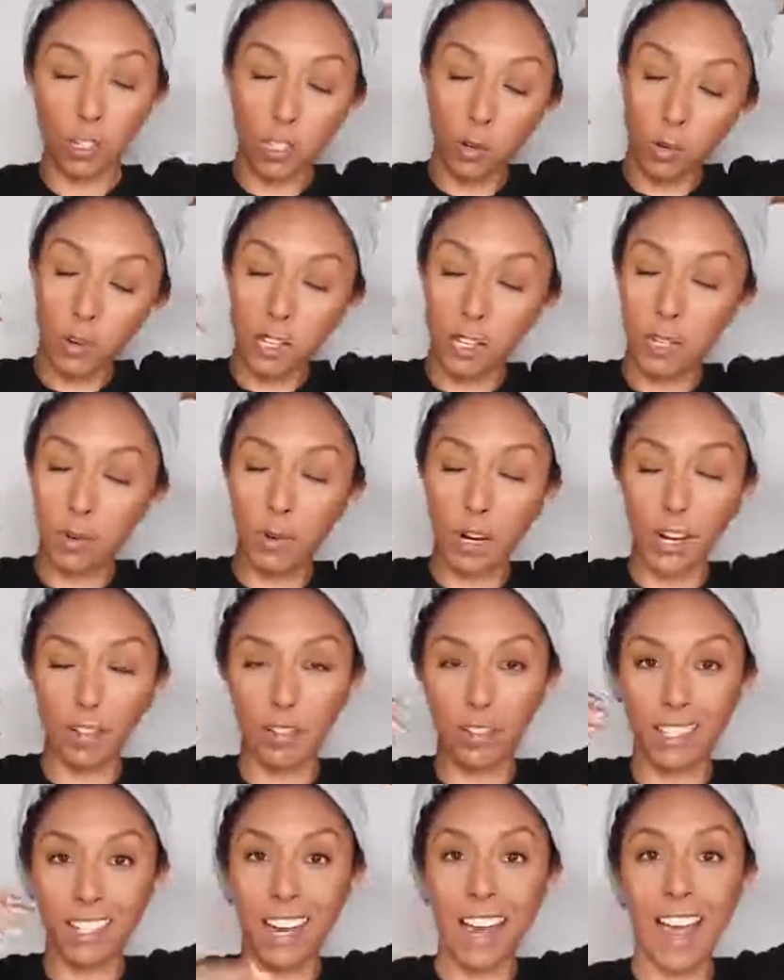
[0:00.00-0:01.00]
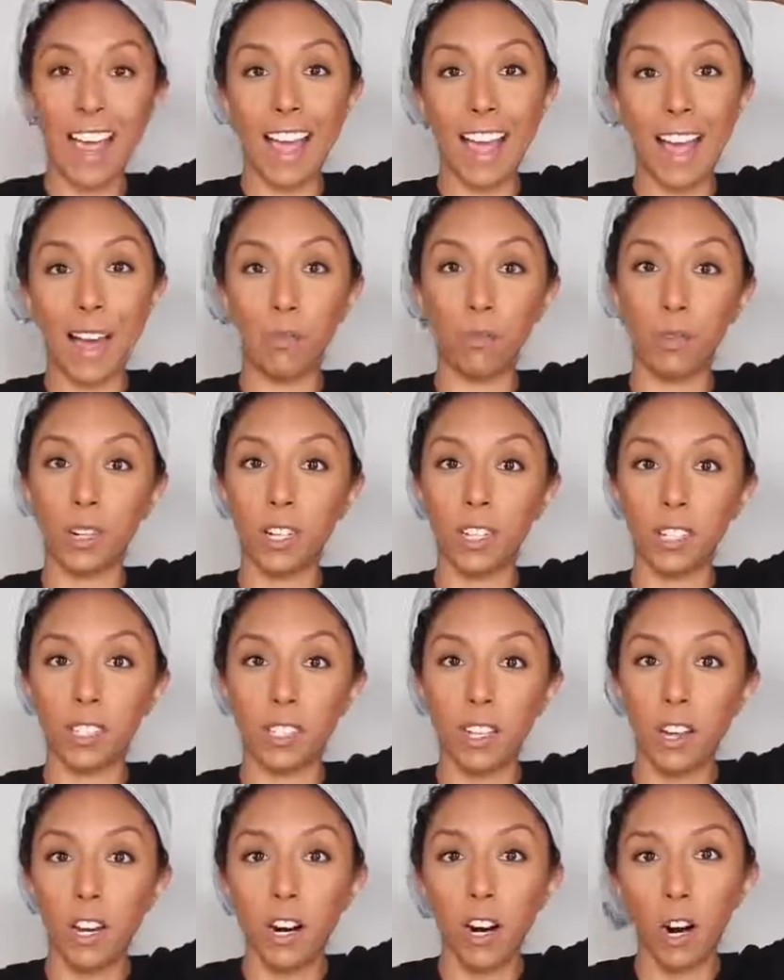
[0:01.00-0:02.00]
So one of the questions that I had
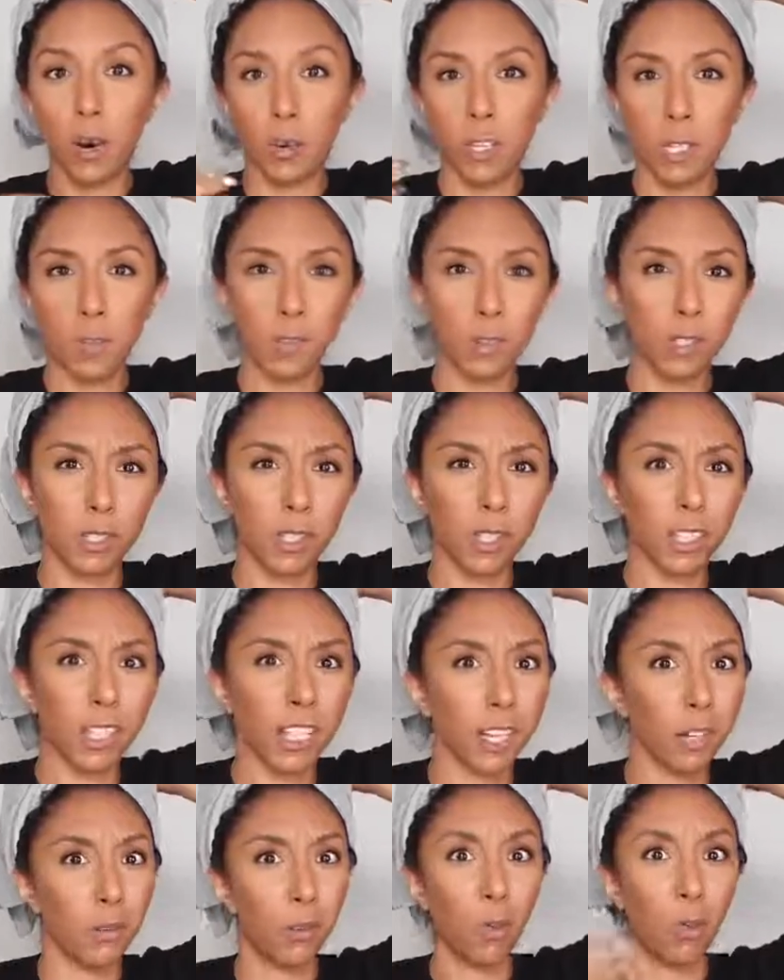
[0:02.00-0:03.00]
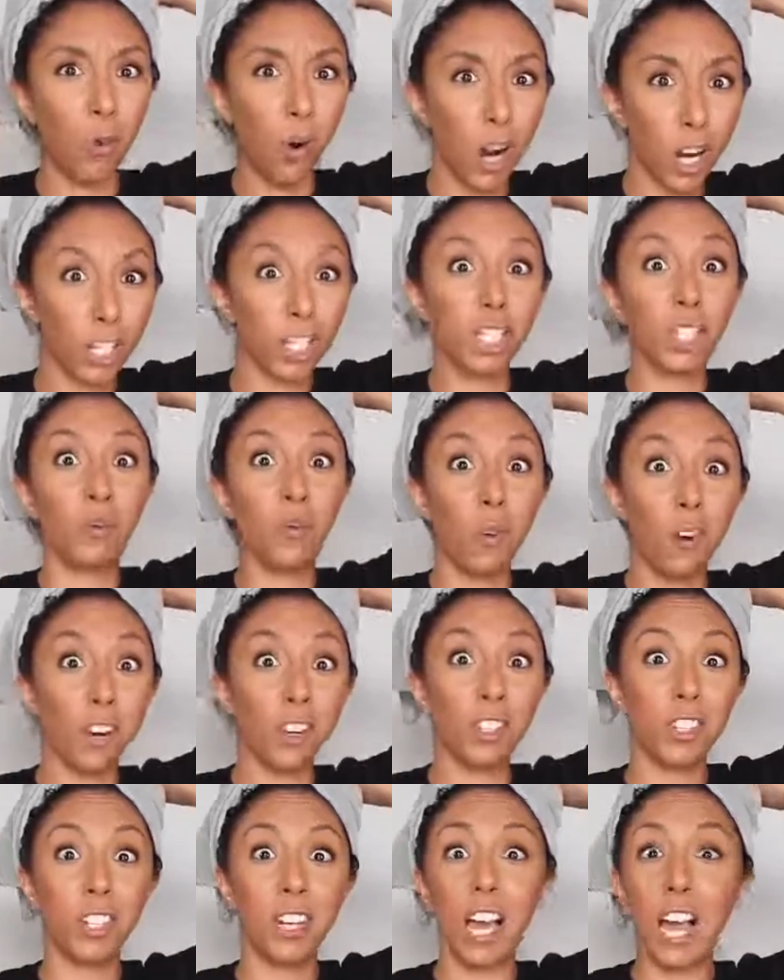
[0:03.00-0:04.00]
was, are we supposed to like wash
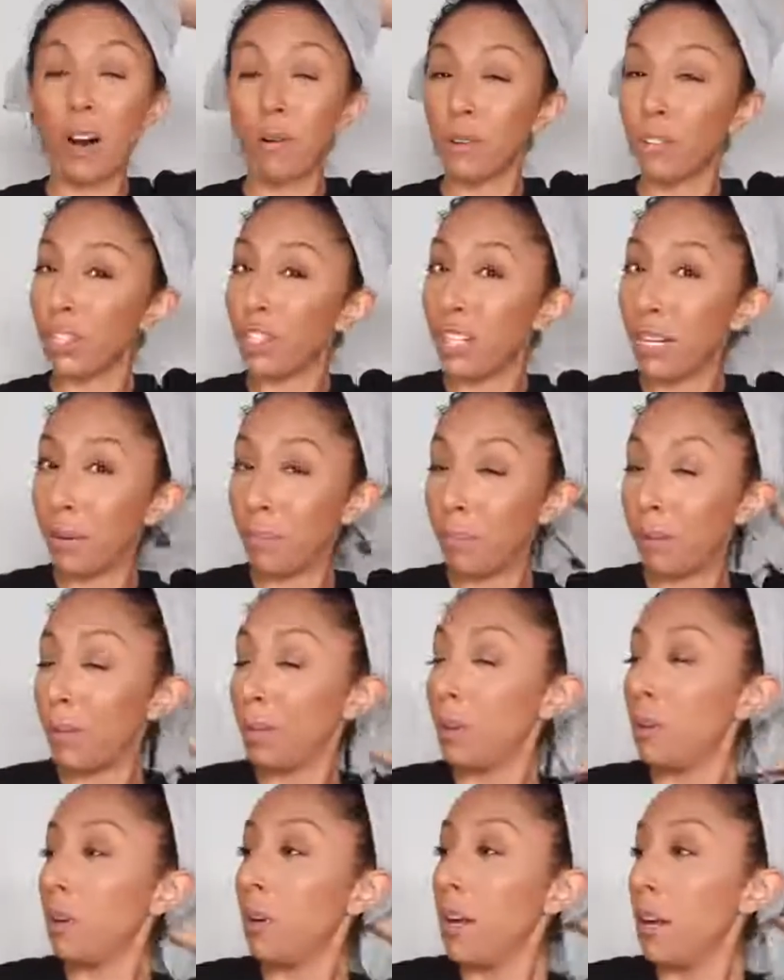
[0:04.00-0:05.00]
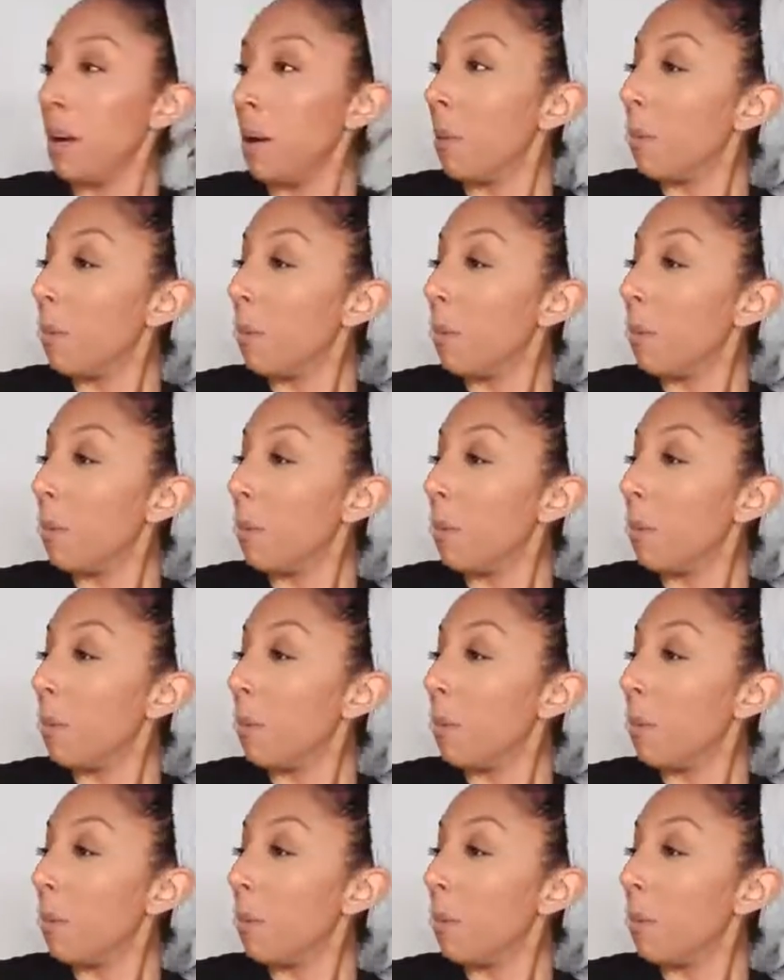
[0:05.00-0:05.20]
it out with shampoo?